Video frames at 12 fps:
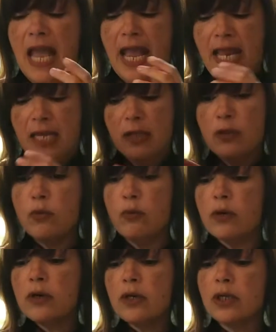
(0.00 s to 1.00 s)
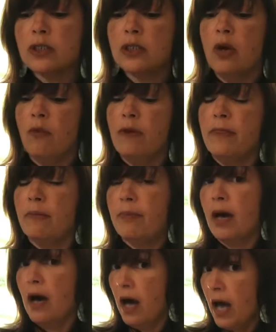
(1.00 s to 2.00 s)
And in the world, when the
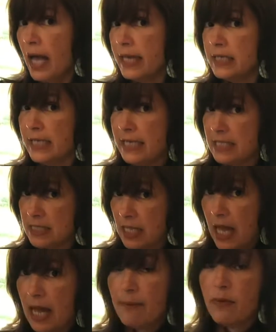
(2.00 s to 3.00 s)
pond heats up,